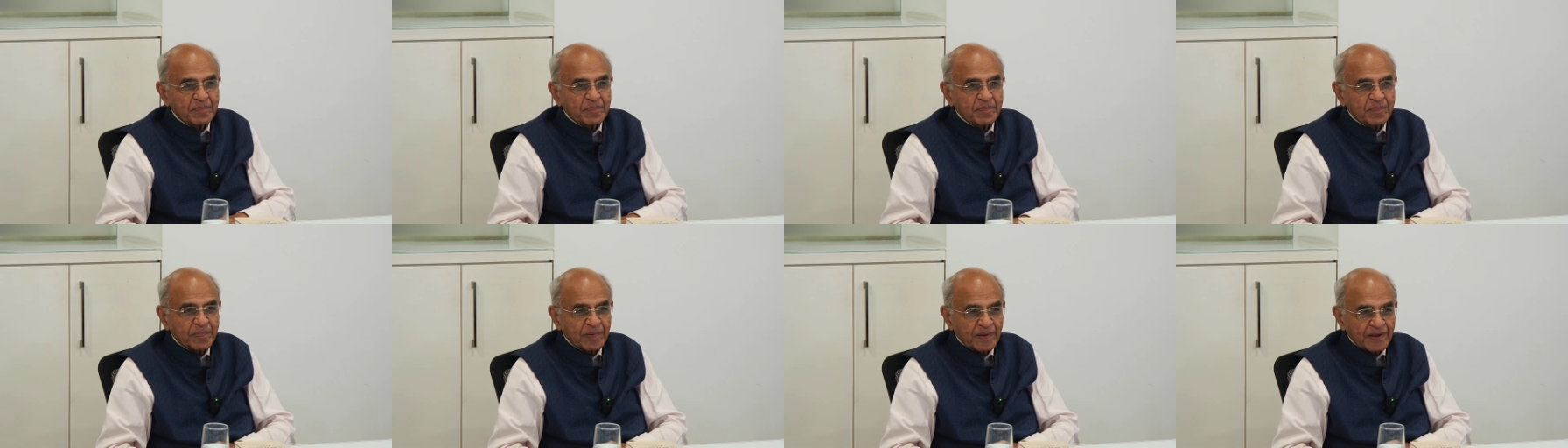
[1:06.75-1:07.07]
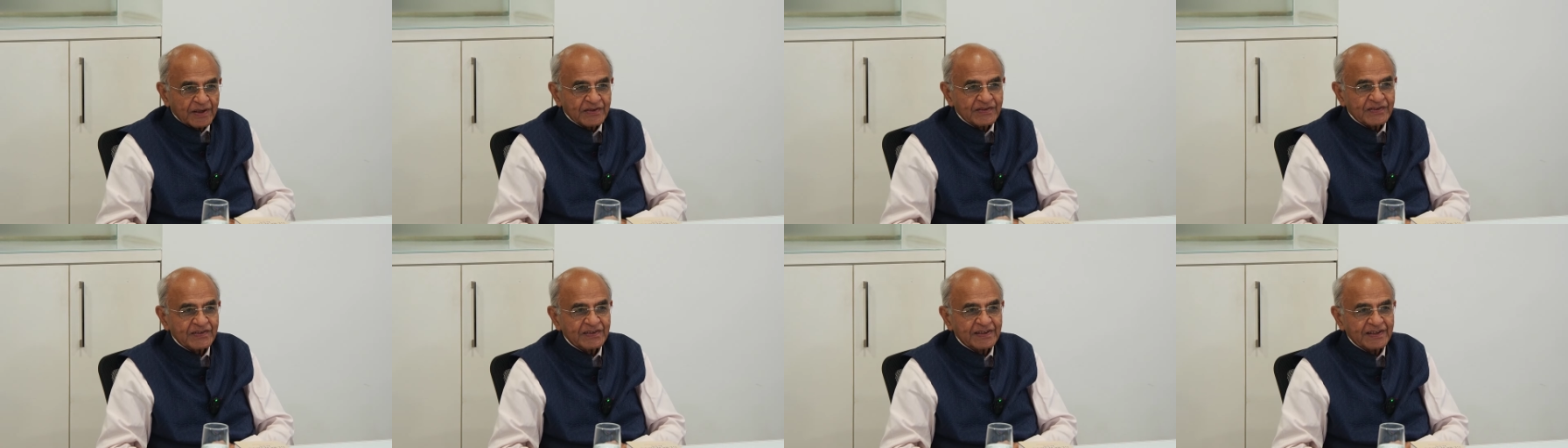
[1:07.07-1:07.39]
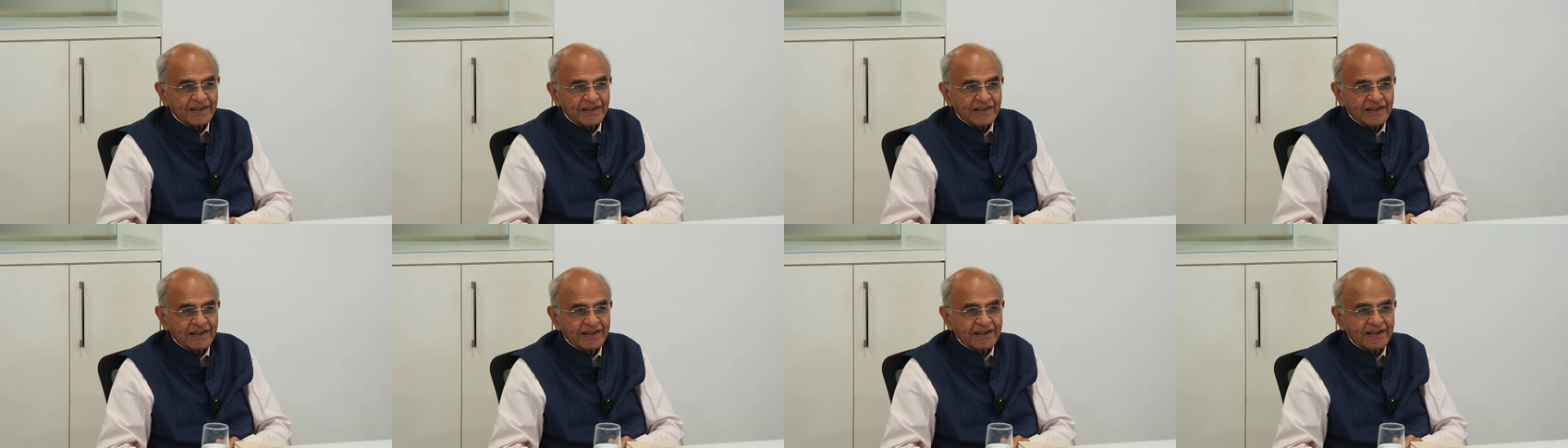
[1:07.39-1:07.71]

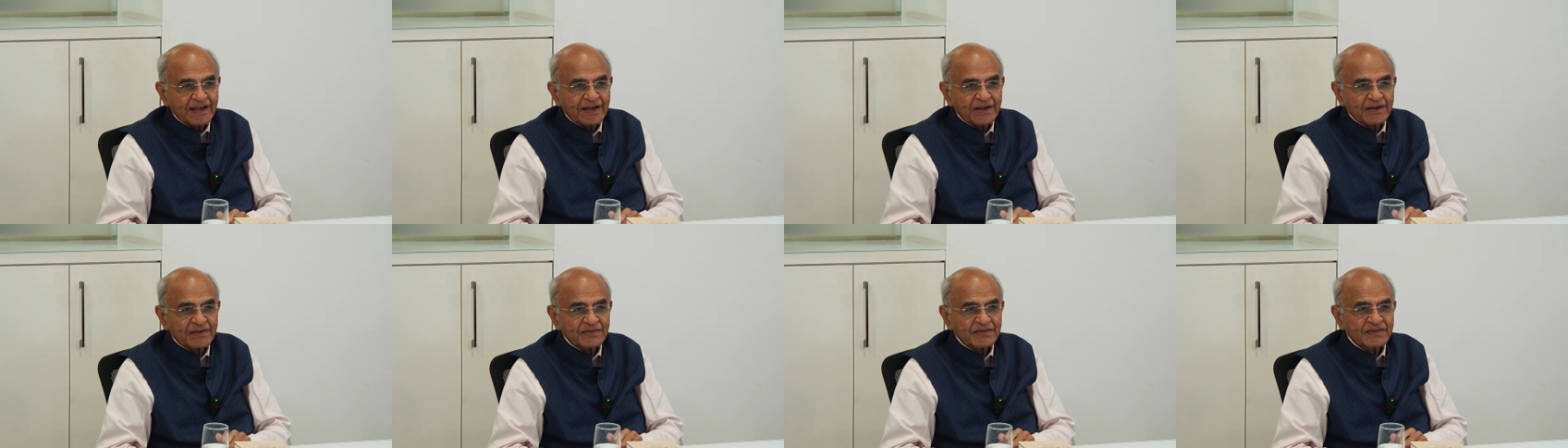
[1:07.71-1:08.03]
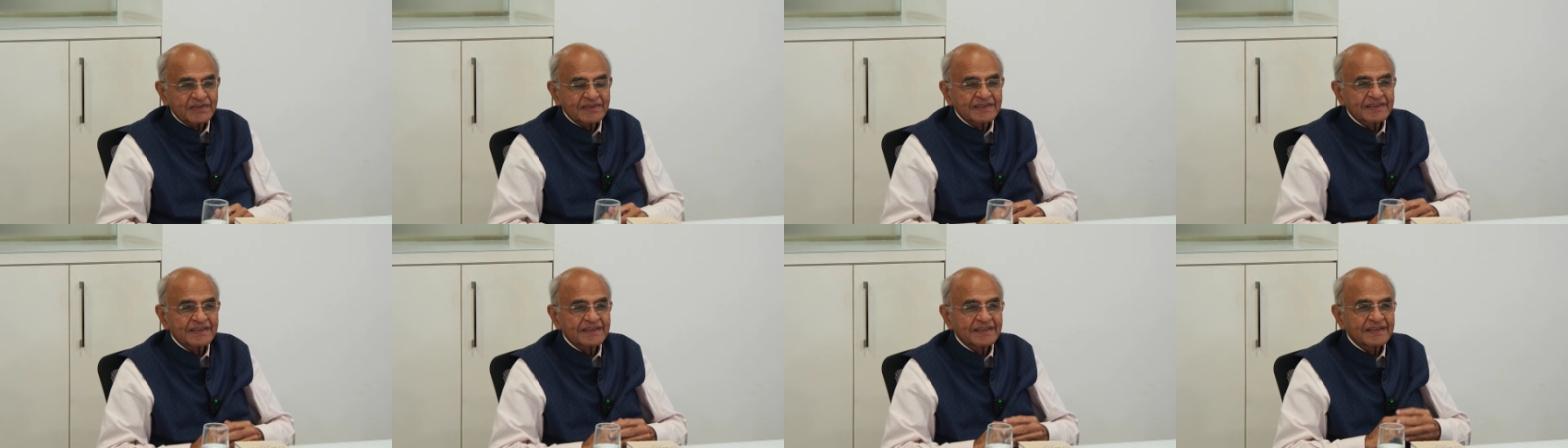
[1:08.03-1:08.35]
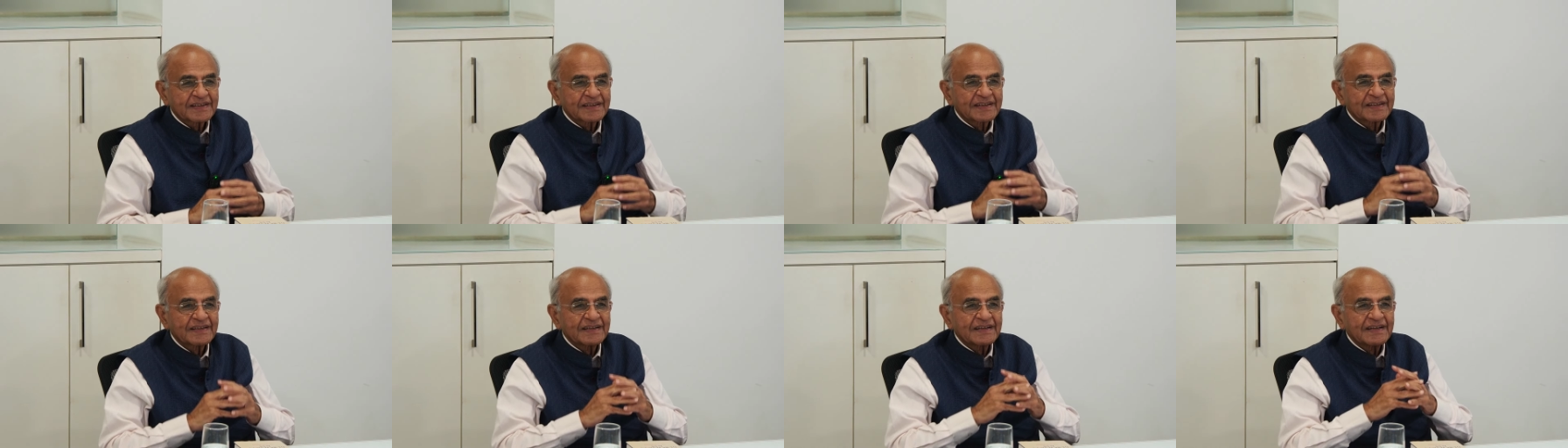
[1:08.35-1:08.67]
personal account
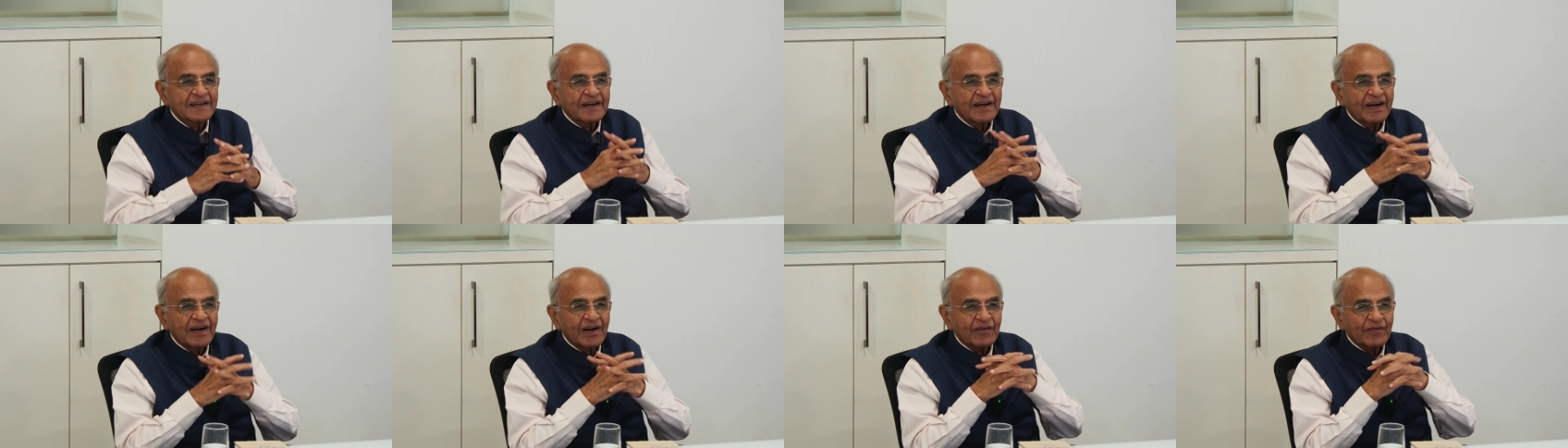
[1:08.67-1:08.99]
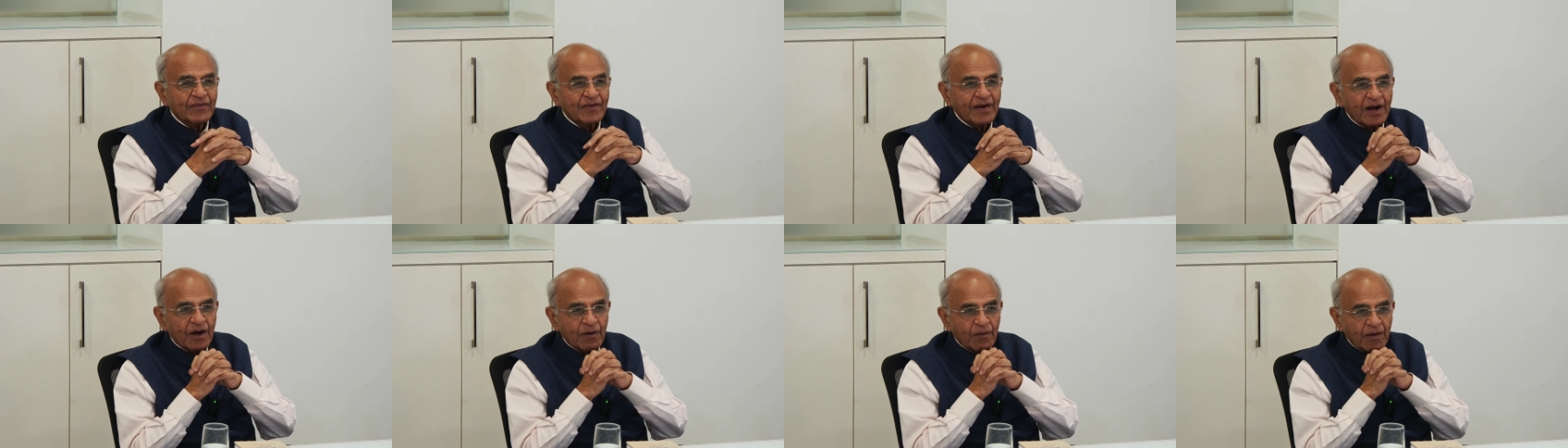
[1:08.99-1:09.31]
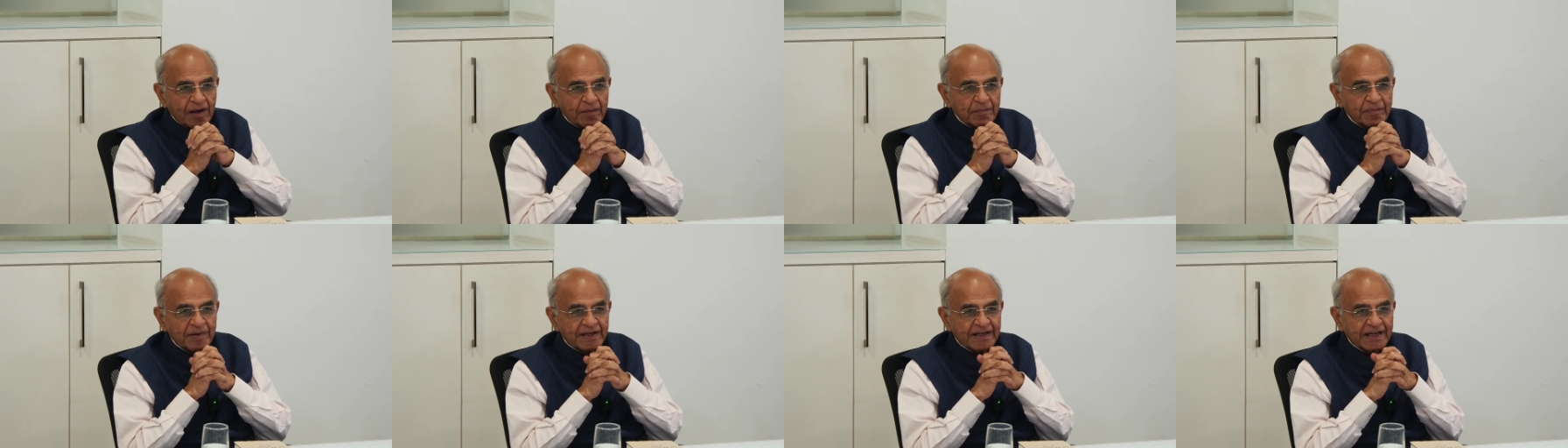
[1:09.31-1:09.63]
of how
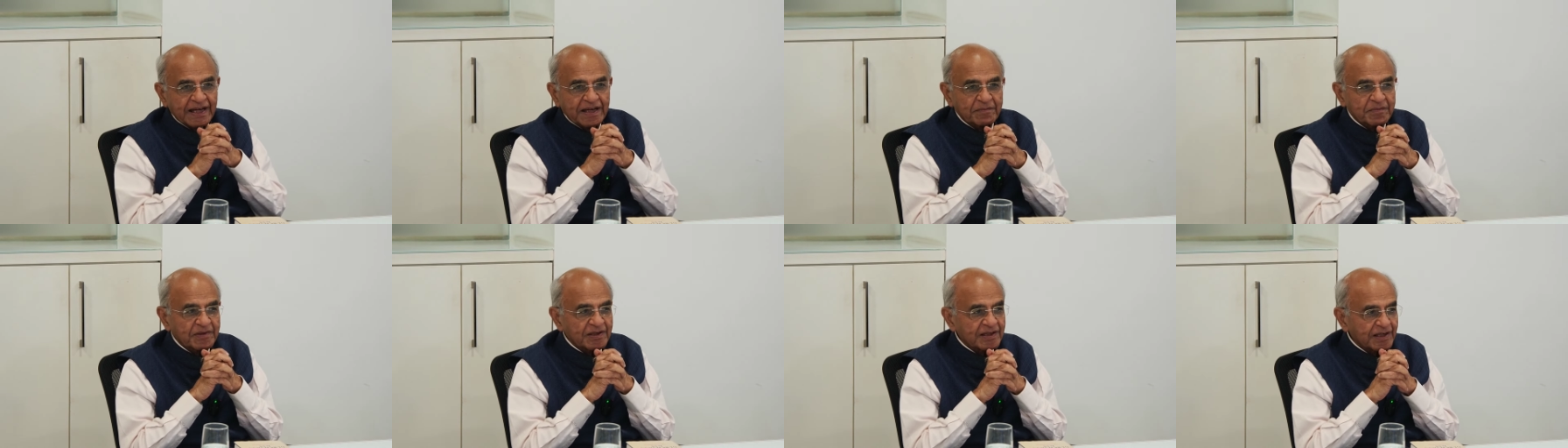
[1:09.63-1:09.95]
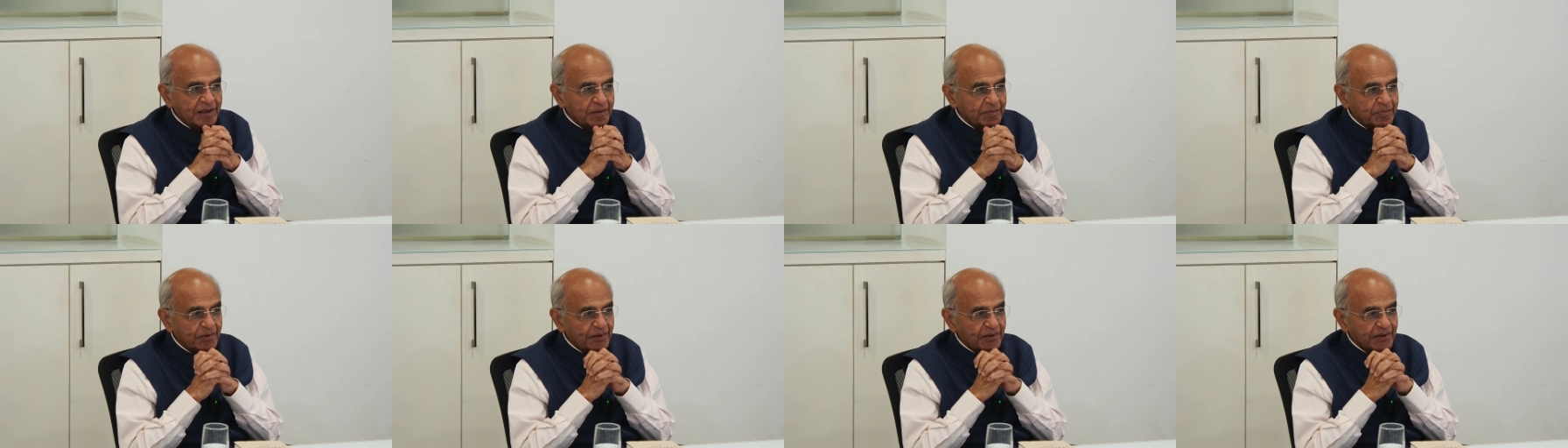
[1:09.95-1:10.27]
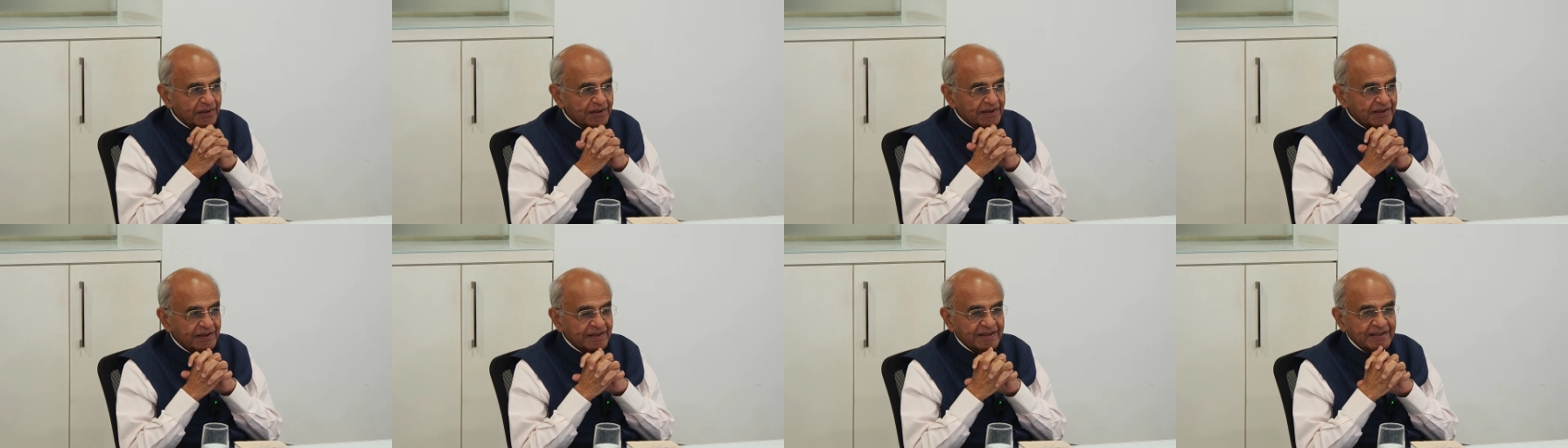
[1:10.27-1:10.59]
I became a
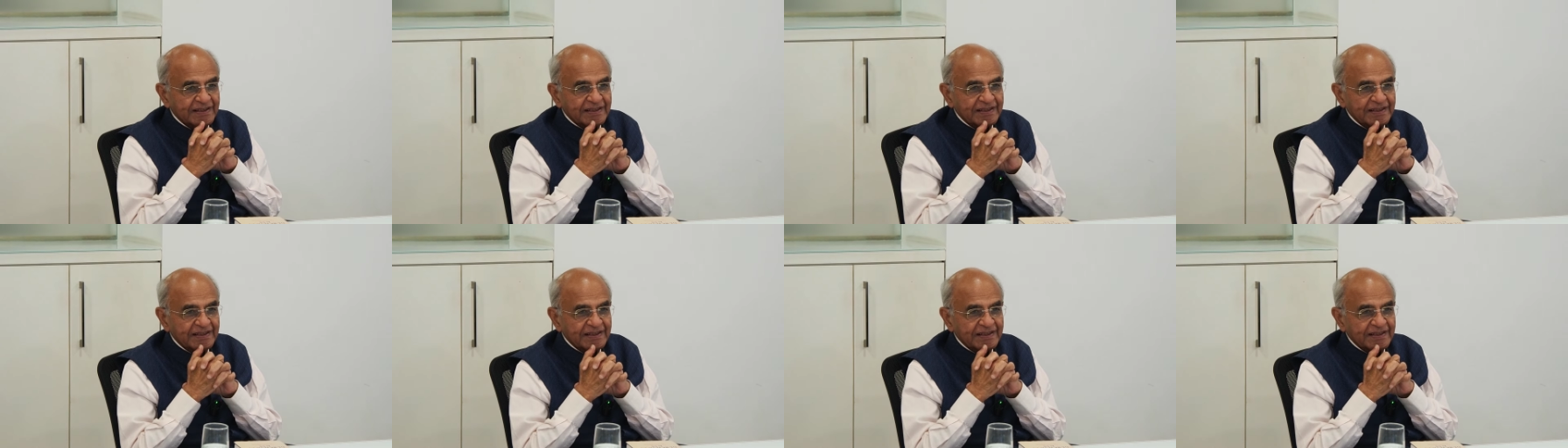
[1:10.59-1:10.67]
liberal